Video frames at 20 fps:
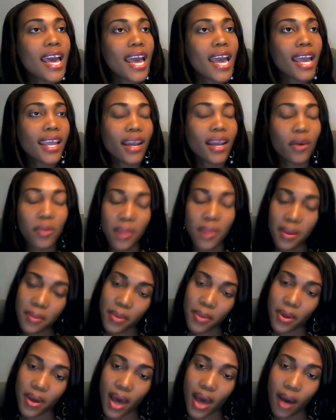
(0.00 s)
And I
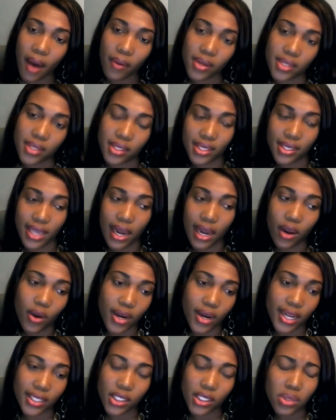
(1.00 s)
remember I was in the
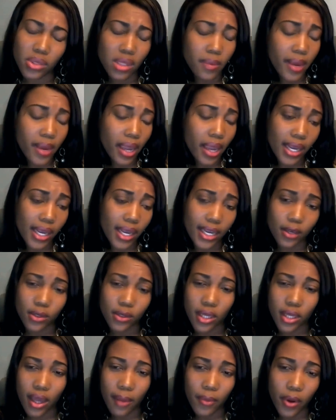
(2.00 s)
salon and she was like, oh my God, I don't
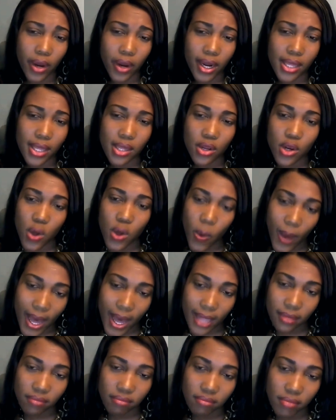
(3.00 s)
think I'm going. I said, you know
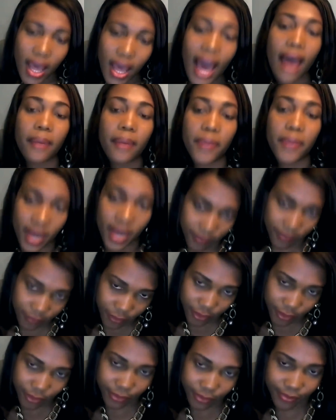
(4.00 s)
what? I'll pay it for
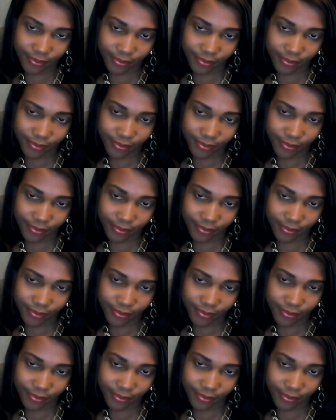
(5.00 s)
you.